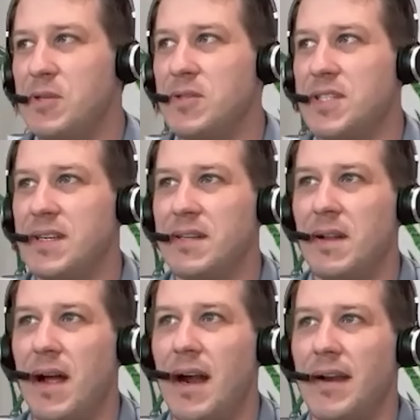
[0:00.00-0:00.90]
You see a
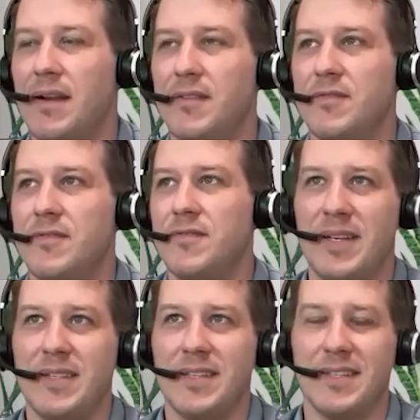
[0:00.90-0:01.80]
lot of
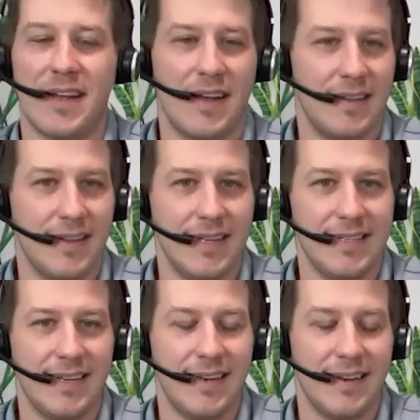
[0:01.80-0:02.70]
pieces on
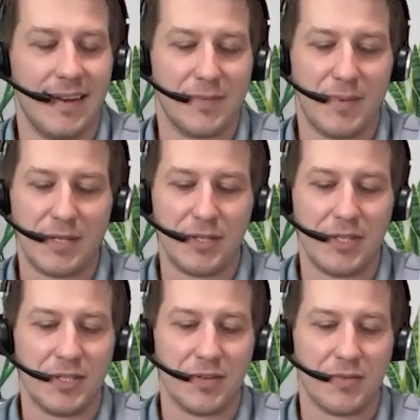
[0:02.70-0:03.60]
LinkedIn,
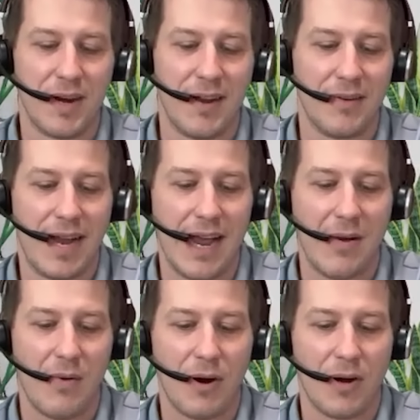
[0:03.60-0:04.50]
especially just around
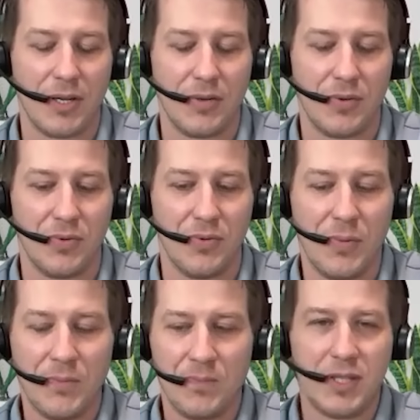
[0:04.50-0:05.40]
how are you
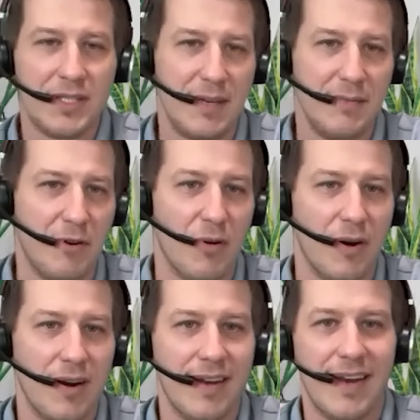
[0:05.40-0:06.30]
pushing the team
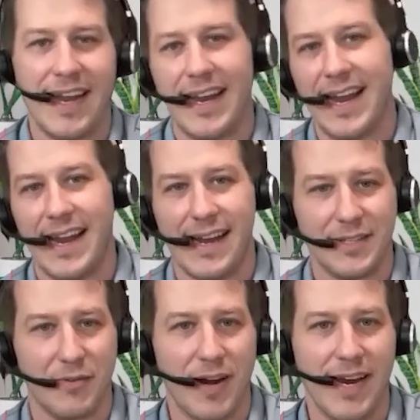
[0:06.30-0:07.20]
forward, and hey, AI
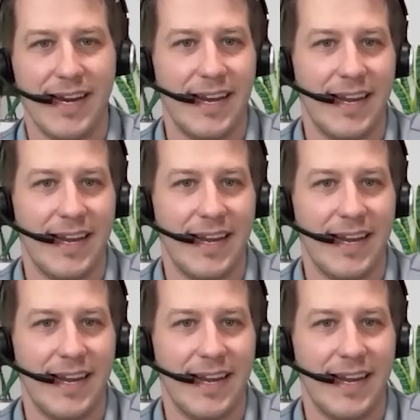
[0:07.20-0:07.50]
is great.